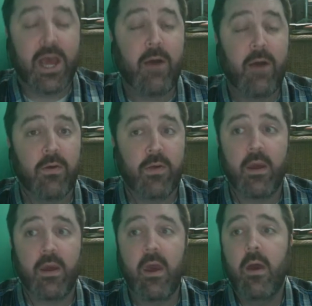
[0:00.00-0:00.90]
I was
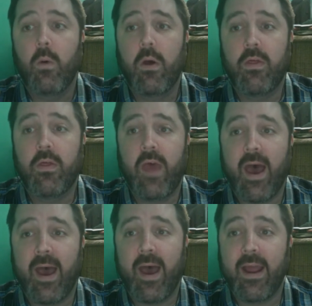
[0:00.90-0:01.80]
using was
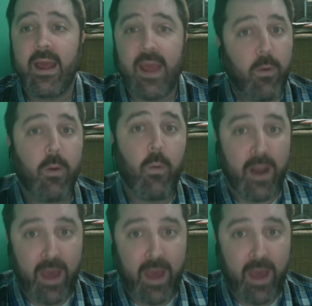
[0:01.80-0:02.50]
that if we went